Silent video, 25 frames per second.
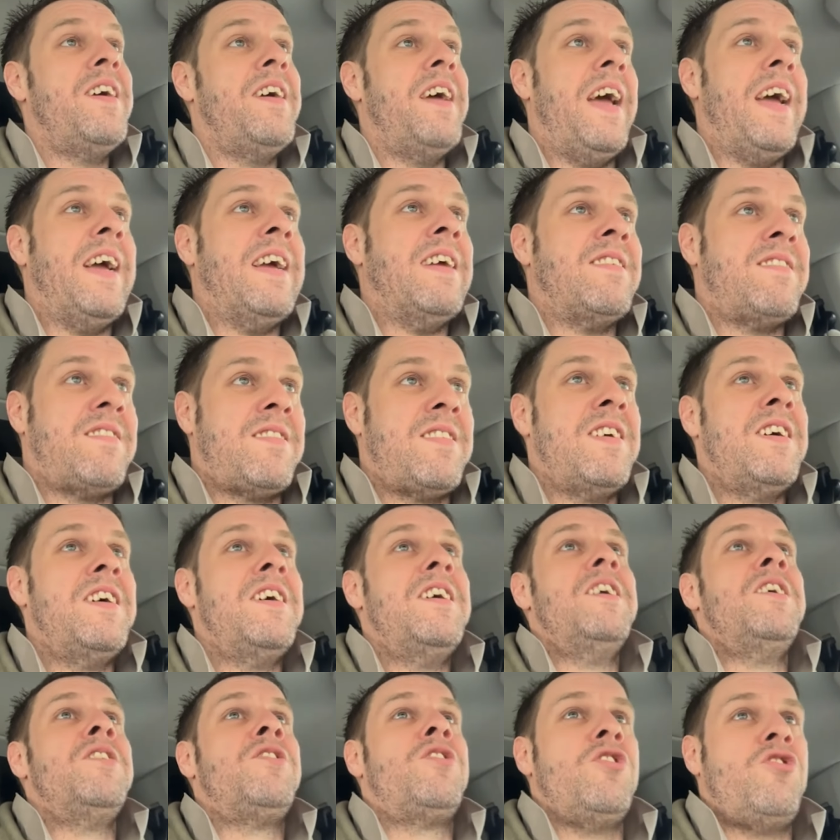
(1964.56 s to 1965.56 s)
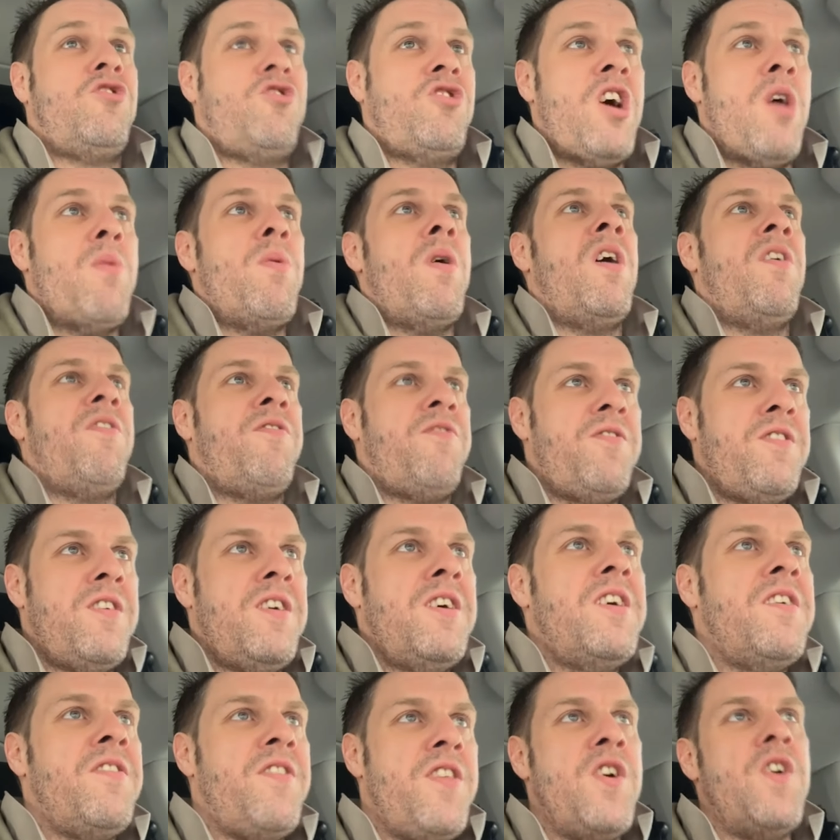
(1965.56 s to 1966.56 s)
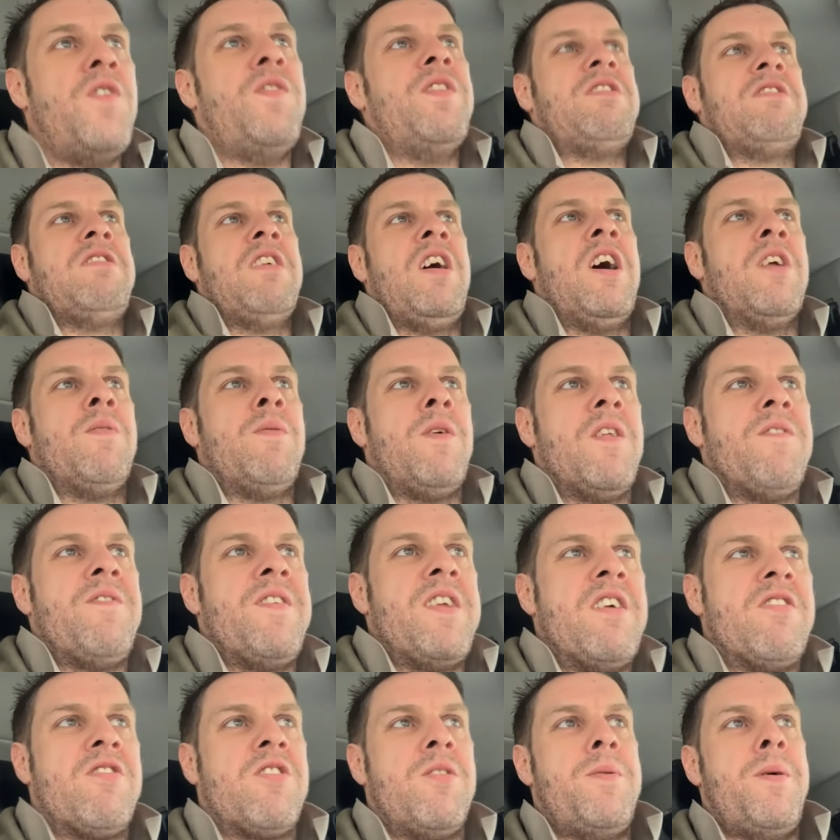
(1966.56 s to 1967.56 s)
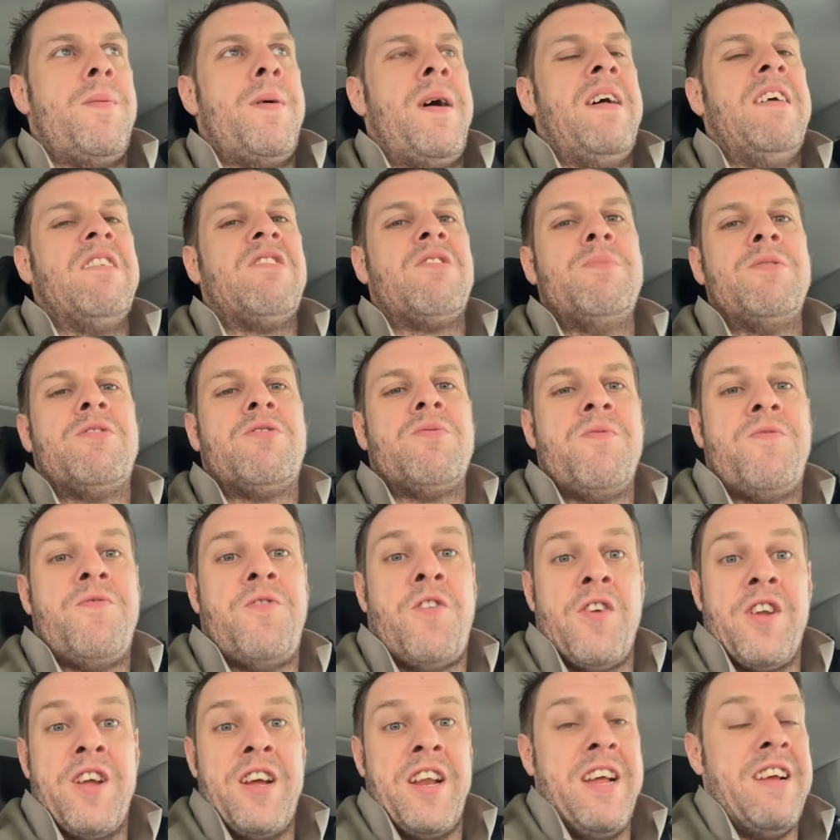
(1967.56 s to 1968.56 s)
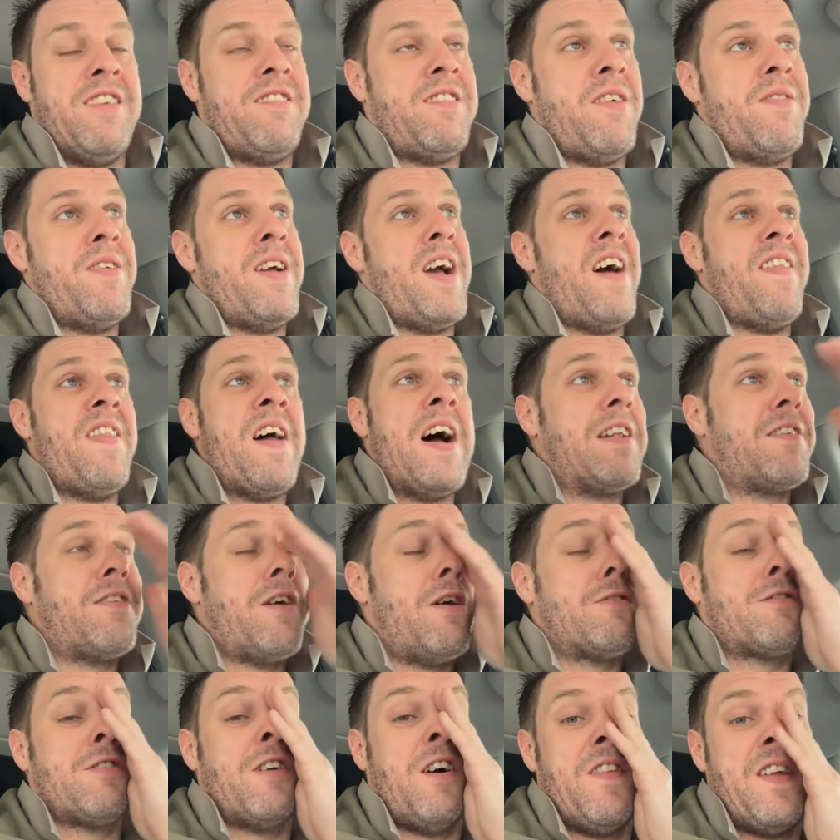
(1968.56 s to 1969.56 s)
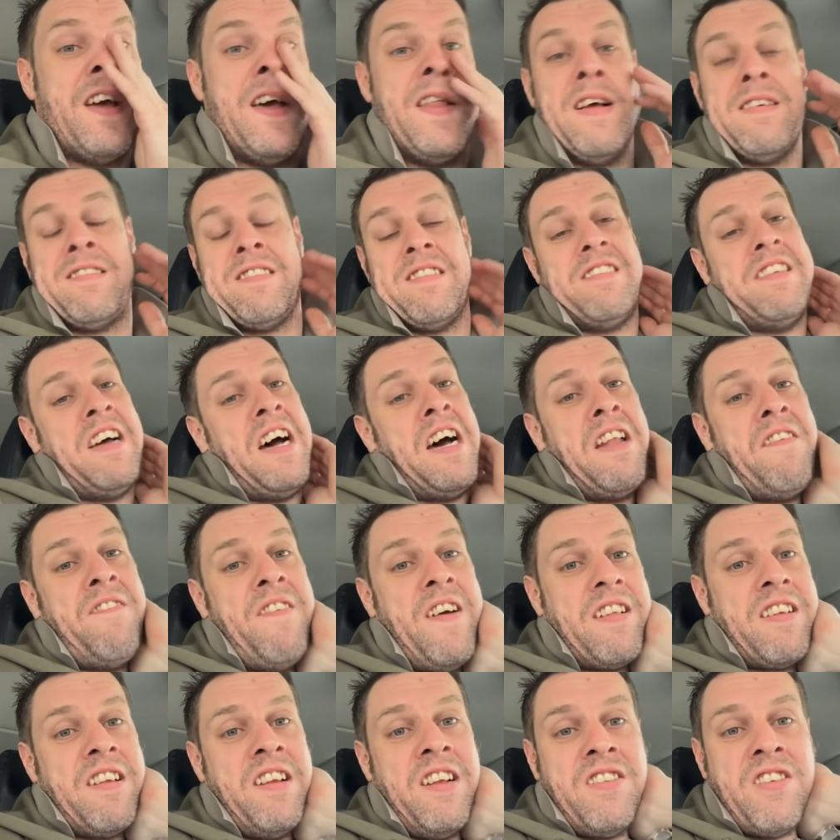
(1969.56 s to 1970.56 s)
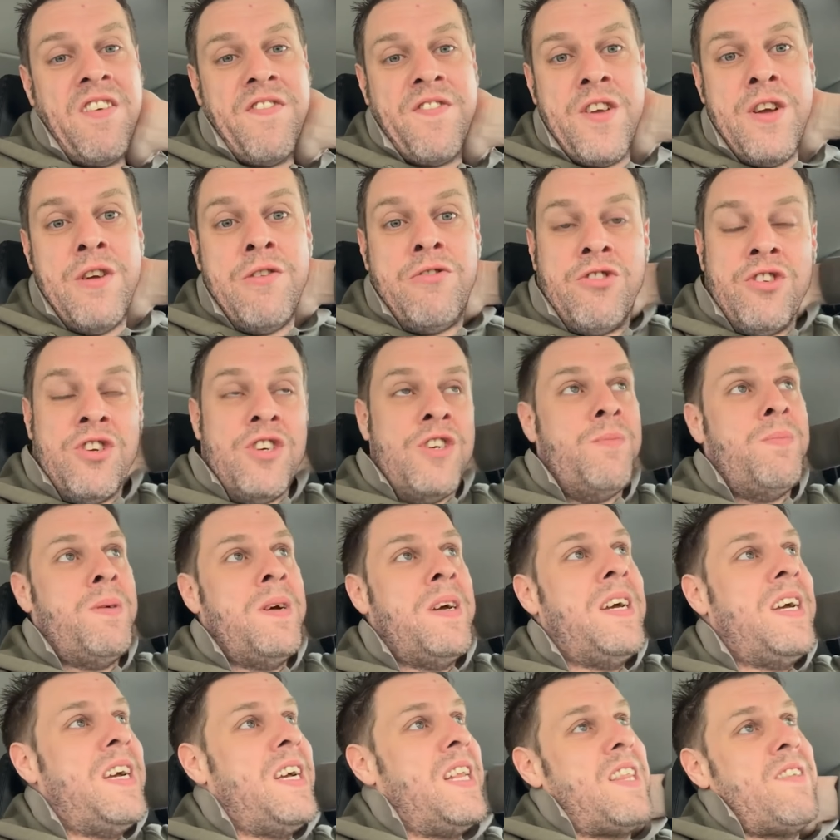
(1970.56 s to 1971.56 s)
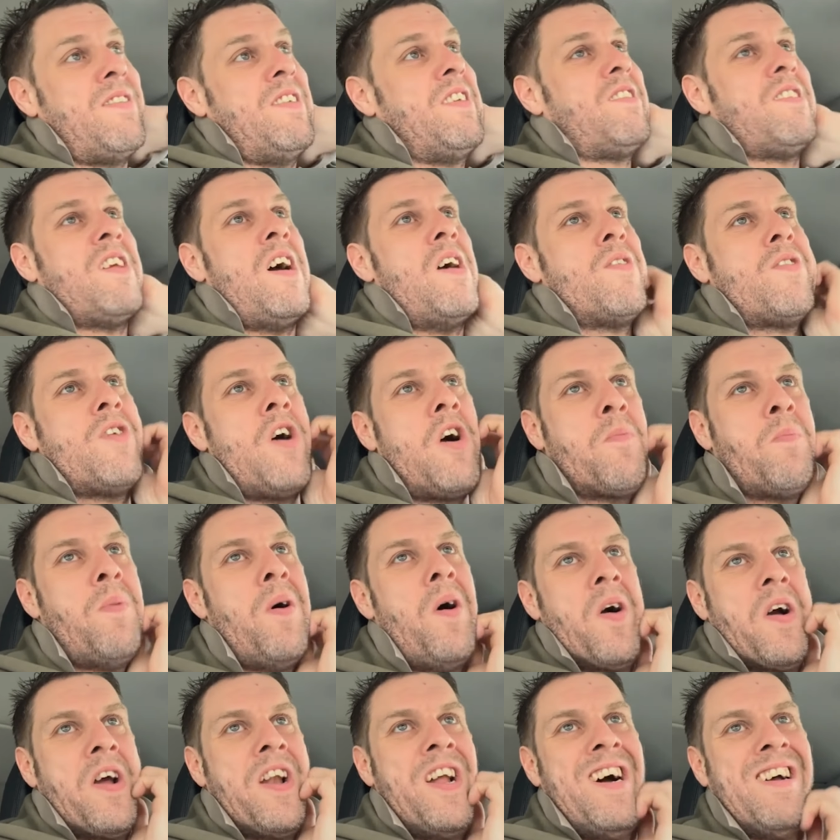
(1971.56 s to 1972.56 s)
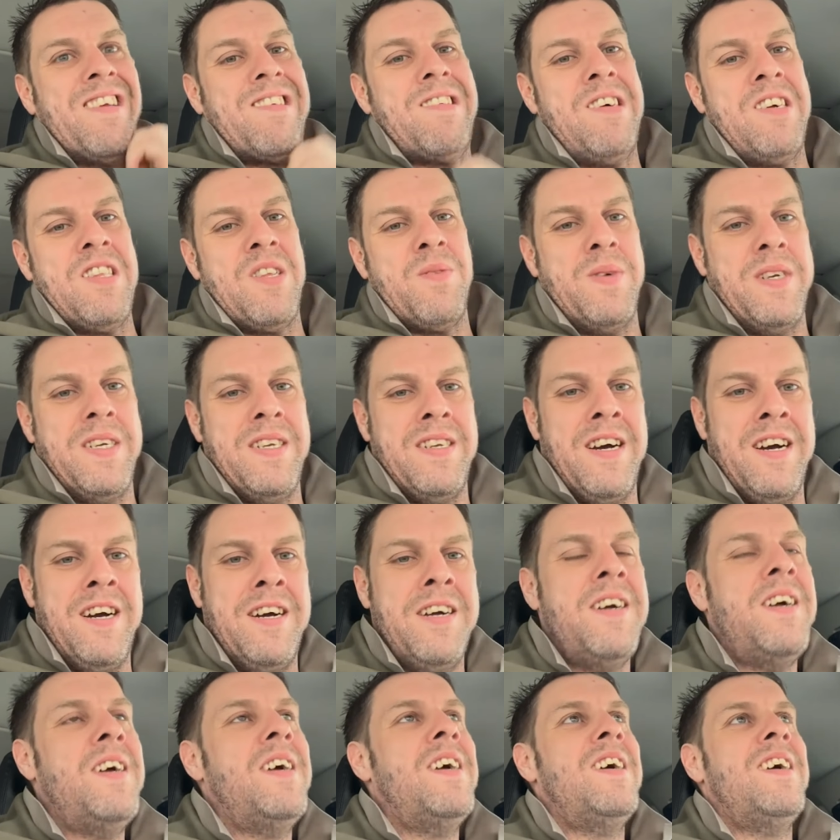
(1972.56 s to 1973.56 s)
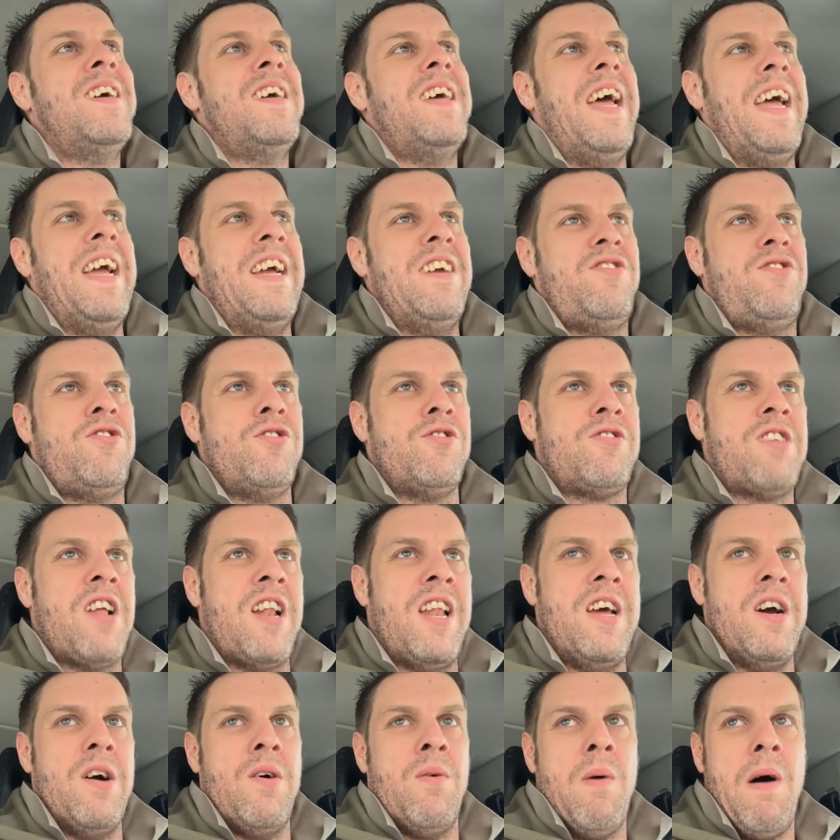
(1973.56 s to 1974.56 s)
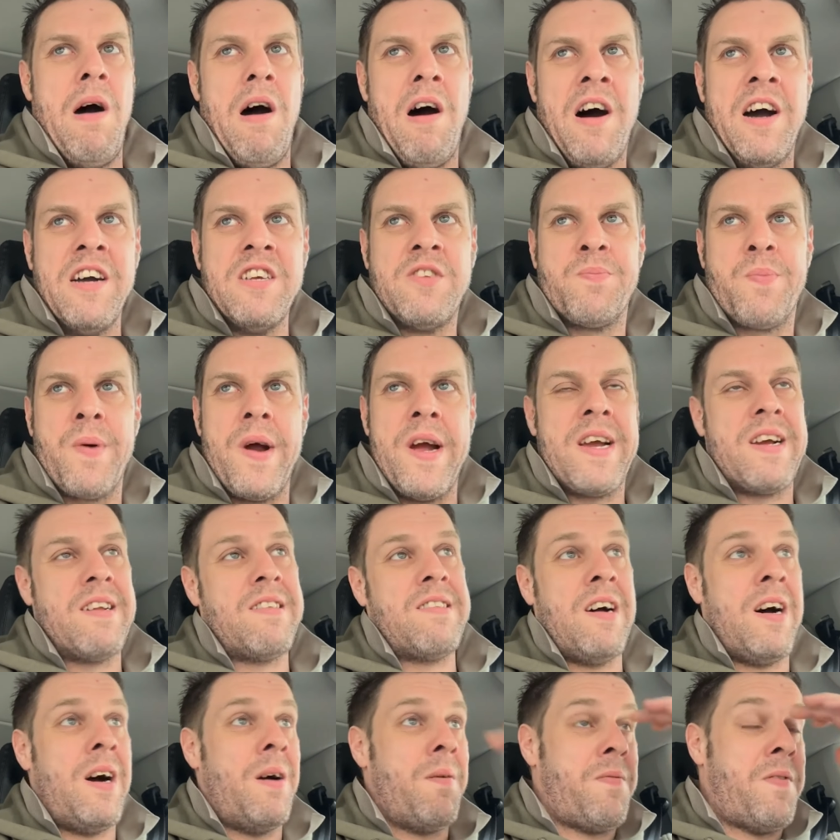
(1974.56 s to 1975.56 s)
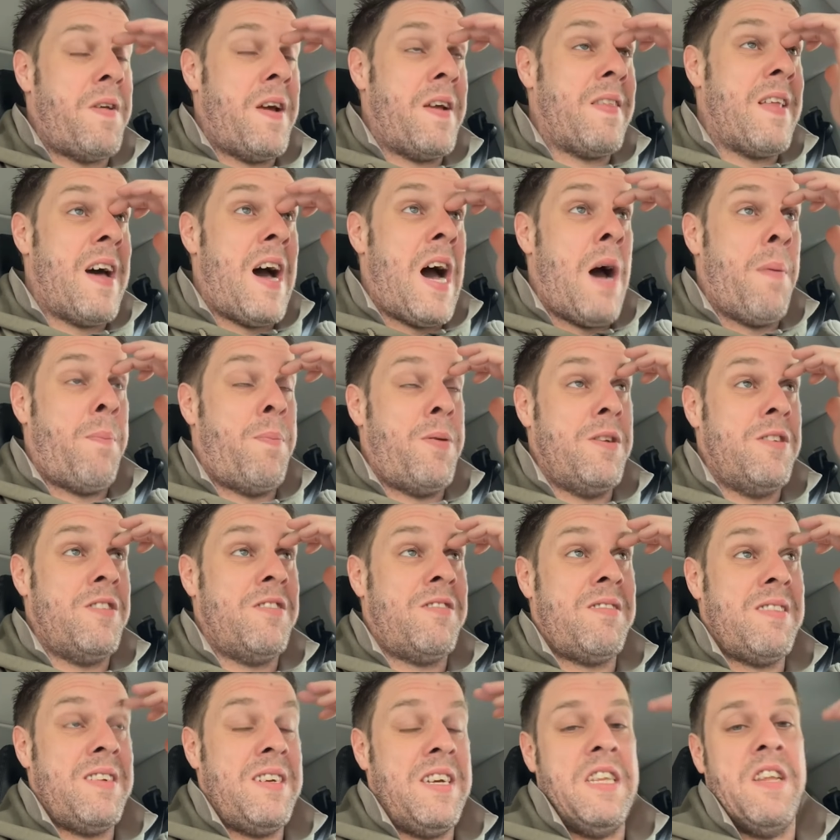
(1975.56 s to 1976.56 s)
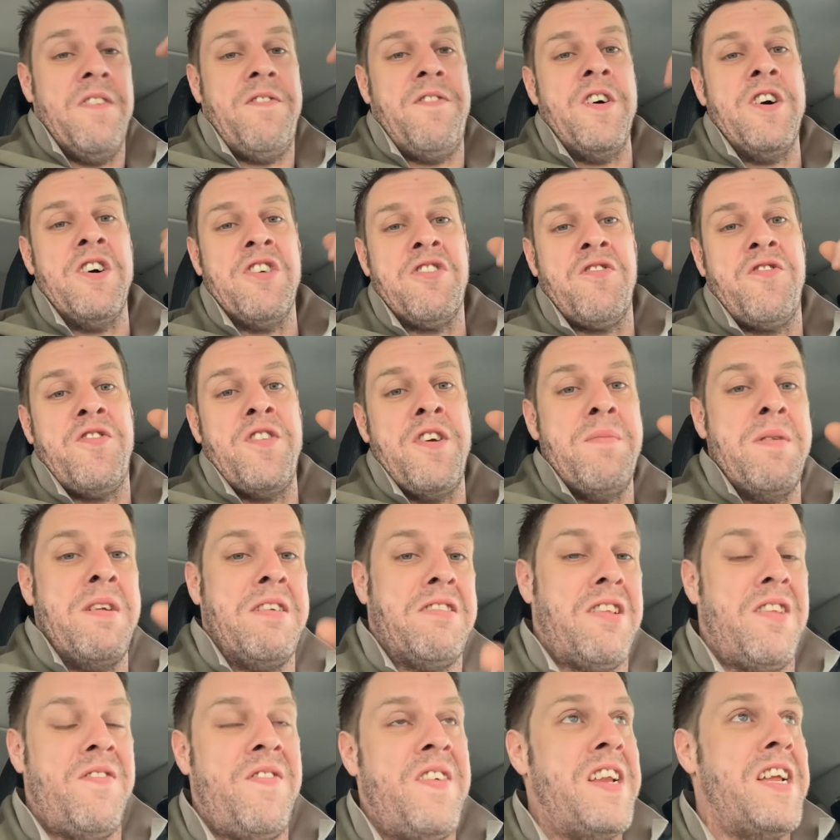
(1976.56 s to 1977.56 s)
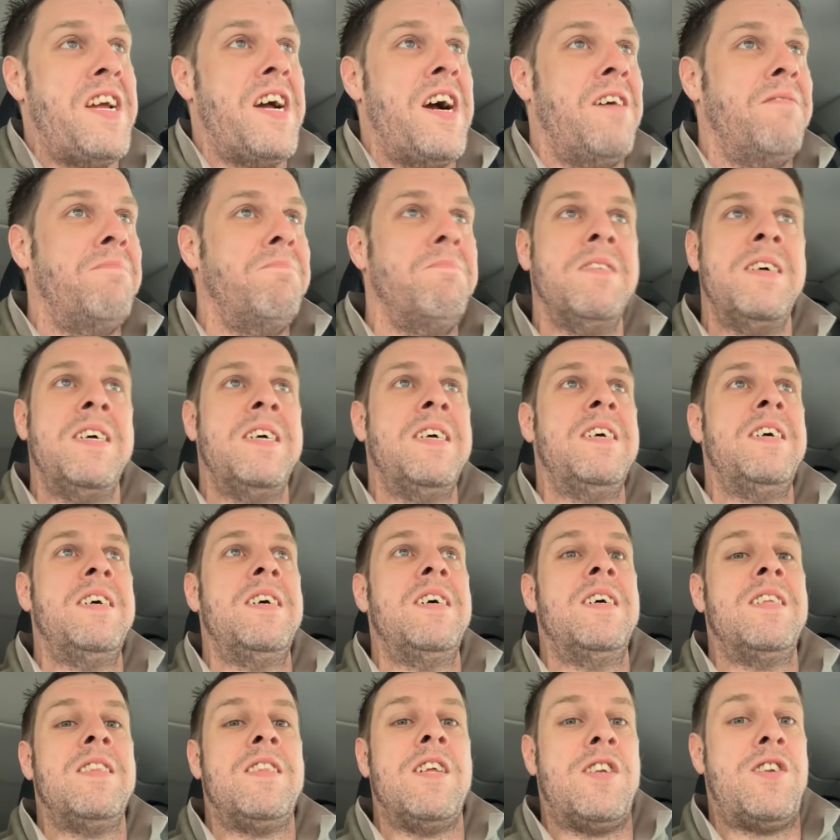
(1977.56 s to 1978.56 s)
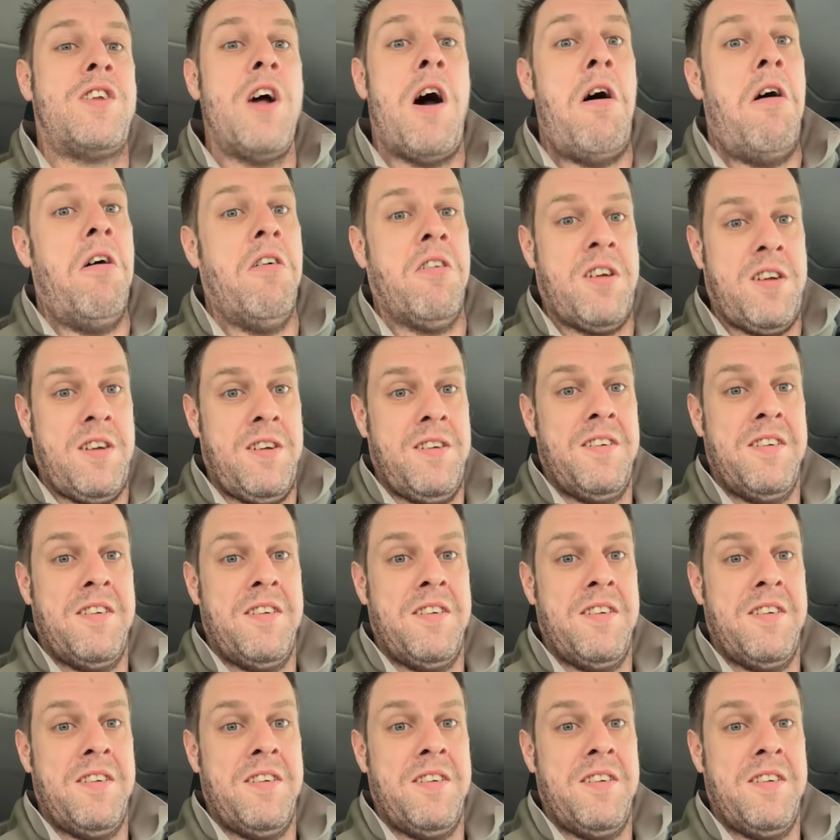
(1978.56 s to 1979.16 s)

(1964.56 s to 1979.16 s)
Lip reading: is to show off the other side of what the video is going to be about. There's going to be some funny in it. So yeah, that dog's not there. That's a sound effect I nicked off YouTube. There is no dog barking outside the window. It's just a little icebreaker type thing that happens in the first few minutes of the video. The dog